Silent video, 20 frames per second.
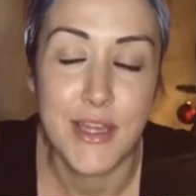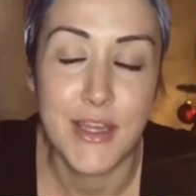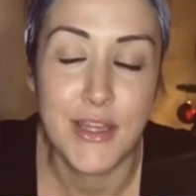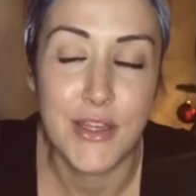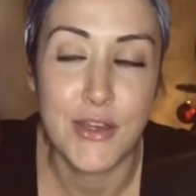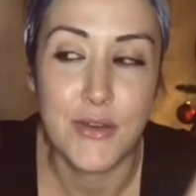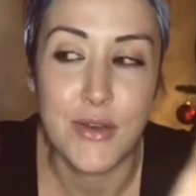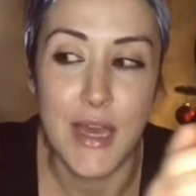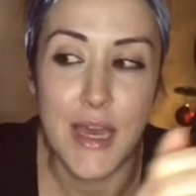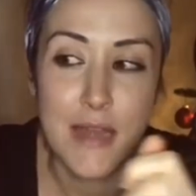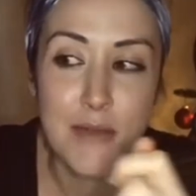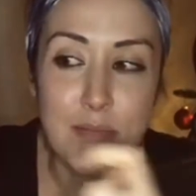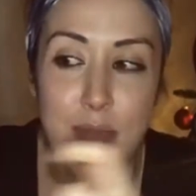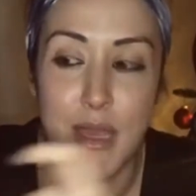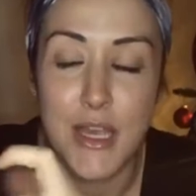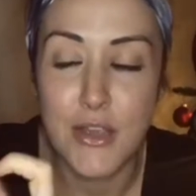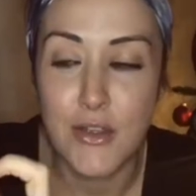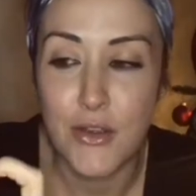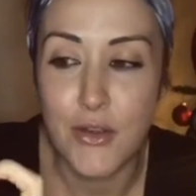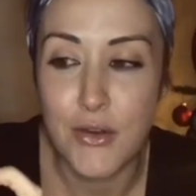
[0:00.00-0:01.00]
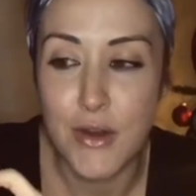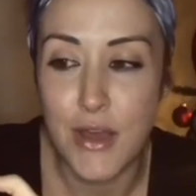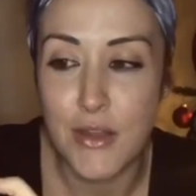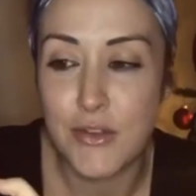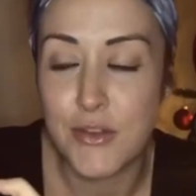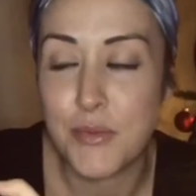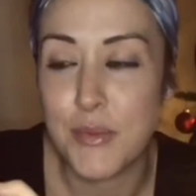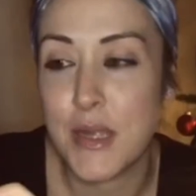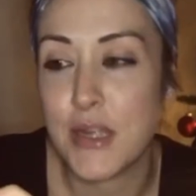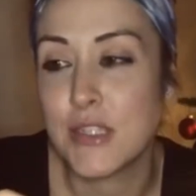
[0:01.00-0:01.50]
You can make your own
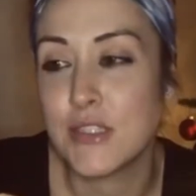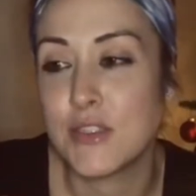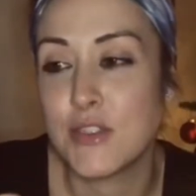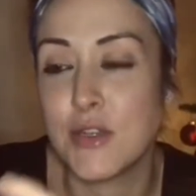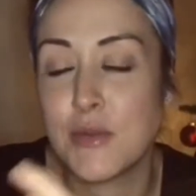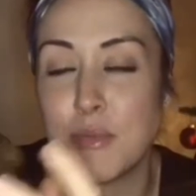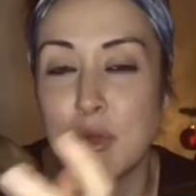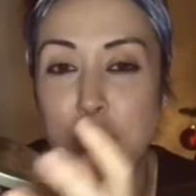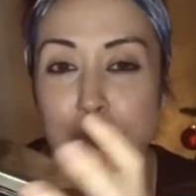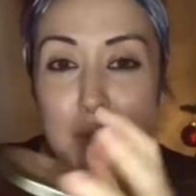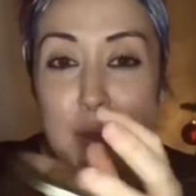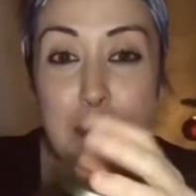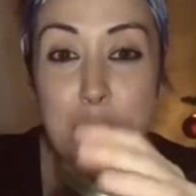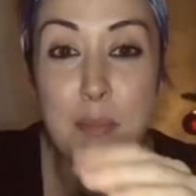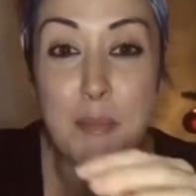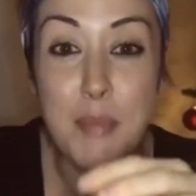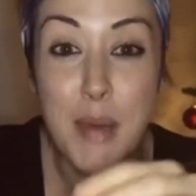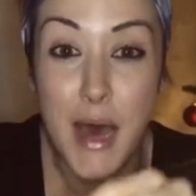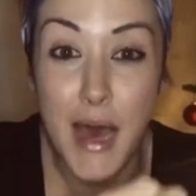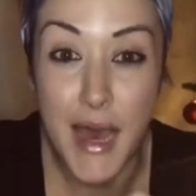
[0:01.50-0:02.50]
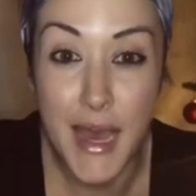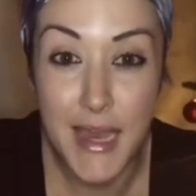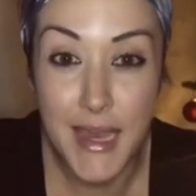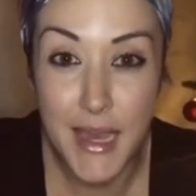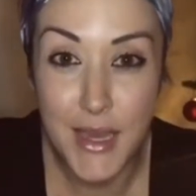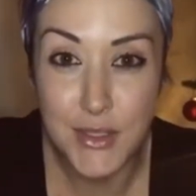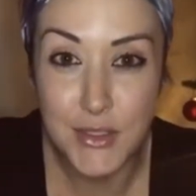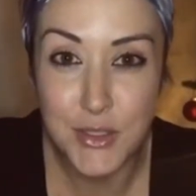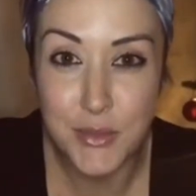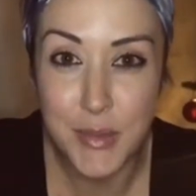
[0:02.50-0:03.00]
elderberry syrup. You can buy
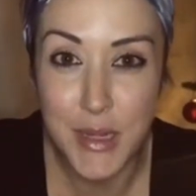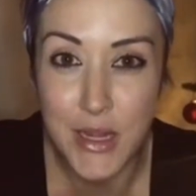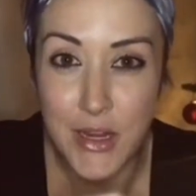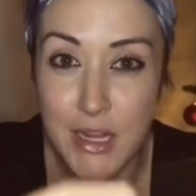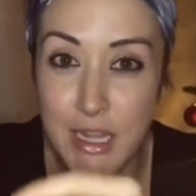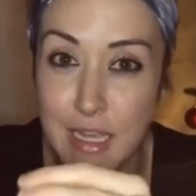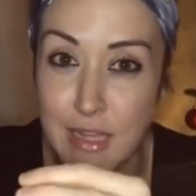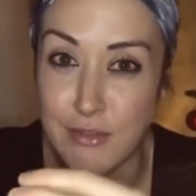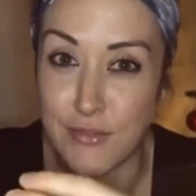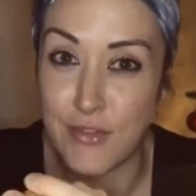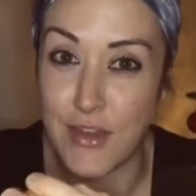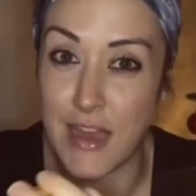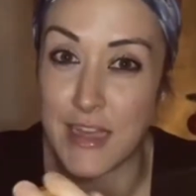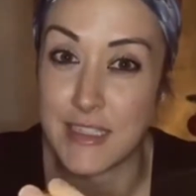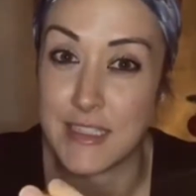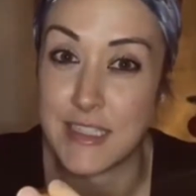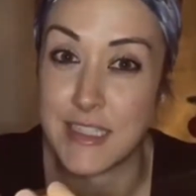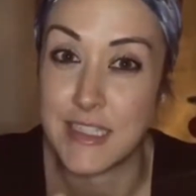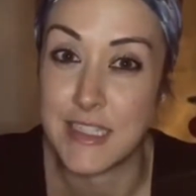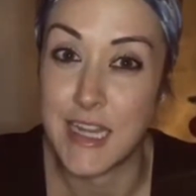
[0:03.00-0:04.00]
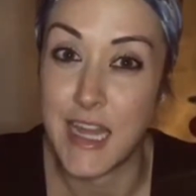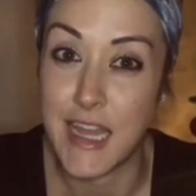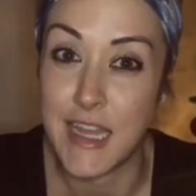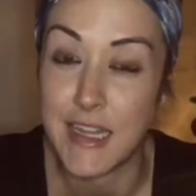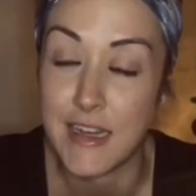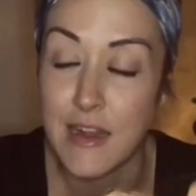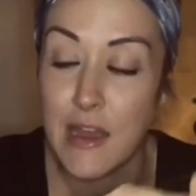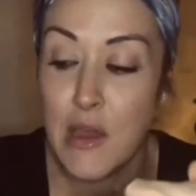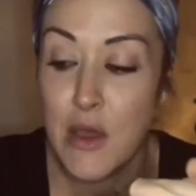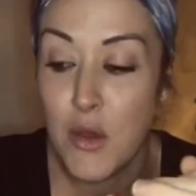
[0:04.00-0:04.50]
elderberry. In fact,
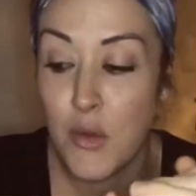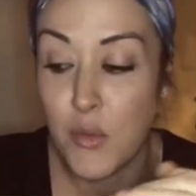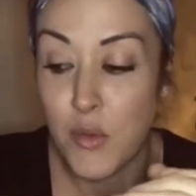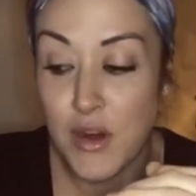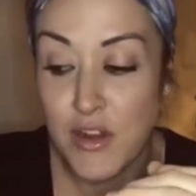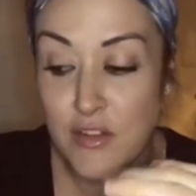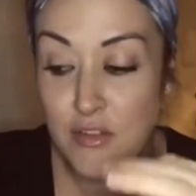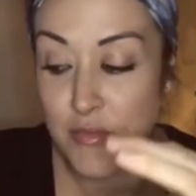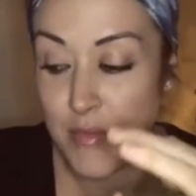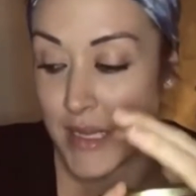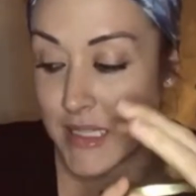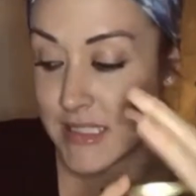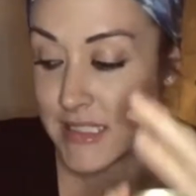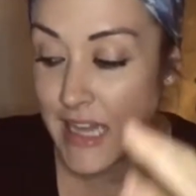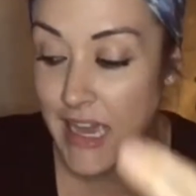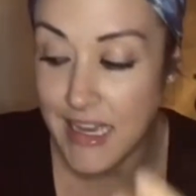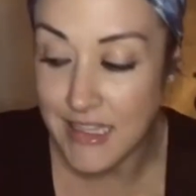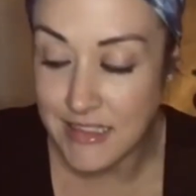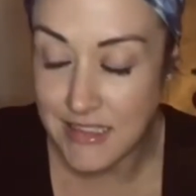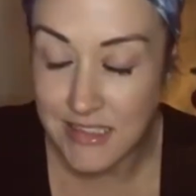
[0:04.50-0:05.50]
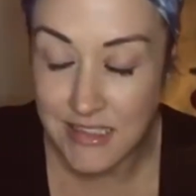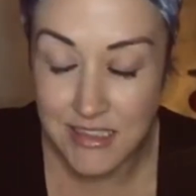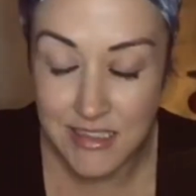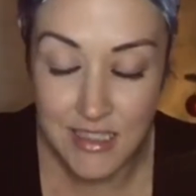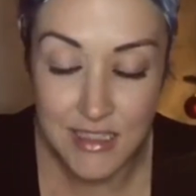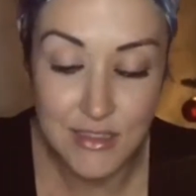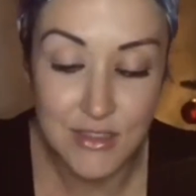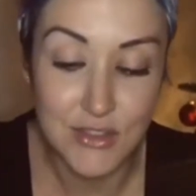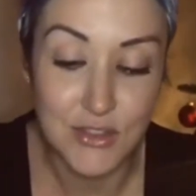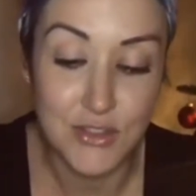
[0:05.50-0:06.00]
tonight, one of my tasks is